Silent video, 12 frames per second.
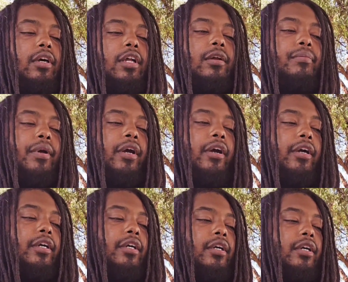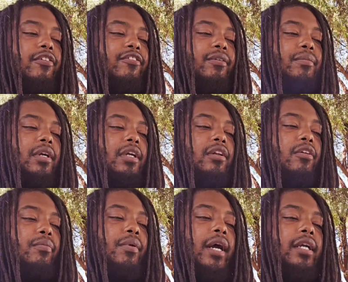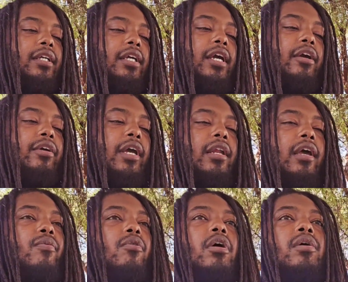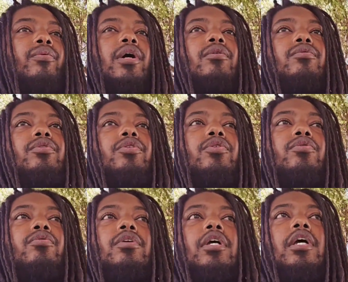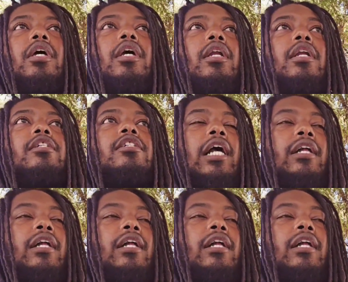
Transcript: America, you feel me? Nobody cared. They walk around nude, just like the